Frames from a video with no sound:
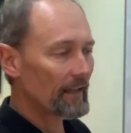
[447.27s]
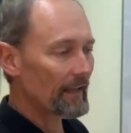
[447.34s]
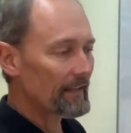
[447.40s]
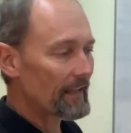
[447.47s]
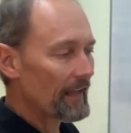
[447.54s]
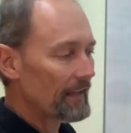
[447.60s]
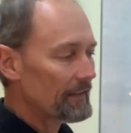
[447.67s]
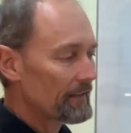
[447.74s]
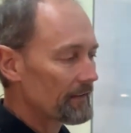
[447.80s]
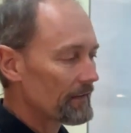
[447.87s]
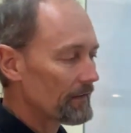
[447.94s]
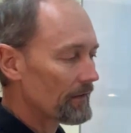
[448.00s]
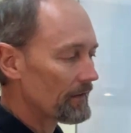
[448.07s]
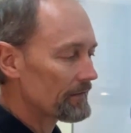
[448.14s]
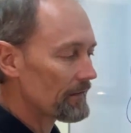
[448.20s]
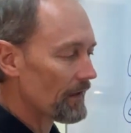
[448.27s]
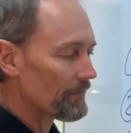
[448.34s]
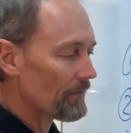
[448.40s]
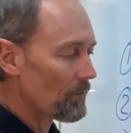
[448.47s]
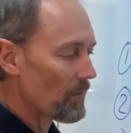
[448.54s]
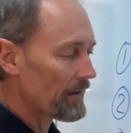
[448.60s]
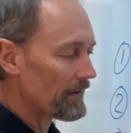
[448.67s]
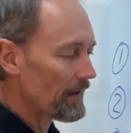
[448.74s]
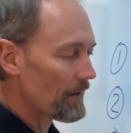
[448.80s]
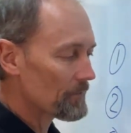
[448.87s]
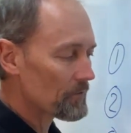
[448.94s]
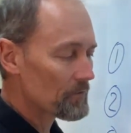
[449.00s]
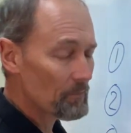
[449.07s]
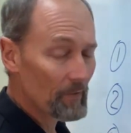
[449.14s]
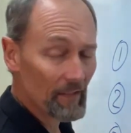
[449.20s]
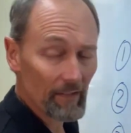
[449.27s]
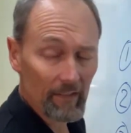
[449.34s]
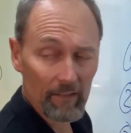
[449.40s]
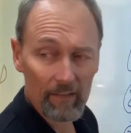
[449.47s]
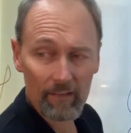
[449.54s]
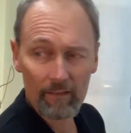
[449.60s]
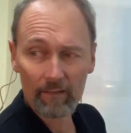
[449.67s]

Again, another 100 million.